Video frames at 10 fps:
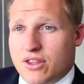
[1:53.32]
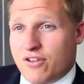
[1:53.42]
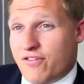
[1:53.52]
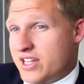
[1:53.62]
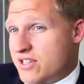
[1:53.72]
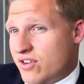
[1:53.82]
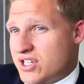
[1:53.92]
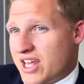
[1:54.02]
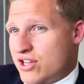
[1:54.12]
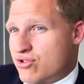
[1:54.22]
The
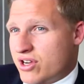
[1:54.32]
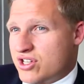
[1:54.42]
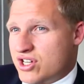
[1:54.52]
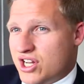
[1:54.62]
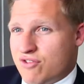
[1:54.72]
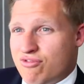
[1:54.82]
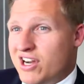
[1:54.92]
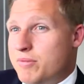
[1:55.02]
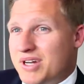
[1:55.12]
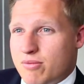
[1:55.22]
effectiveness of that strategy can
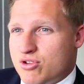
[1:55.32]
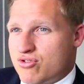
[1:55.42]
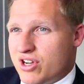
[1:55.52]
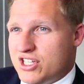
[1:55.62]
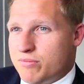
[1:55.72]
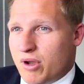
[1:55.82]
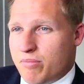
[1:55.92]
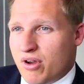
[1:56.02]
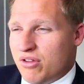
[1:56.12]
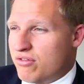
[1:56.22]
really be demonstrated by
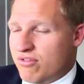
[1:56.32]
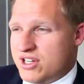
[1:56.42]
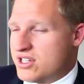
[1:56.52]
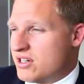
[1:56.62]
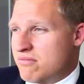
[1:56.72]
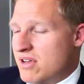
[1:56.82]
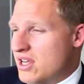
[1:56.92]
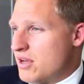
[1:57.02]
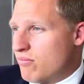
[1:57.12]
both recent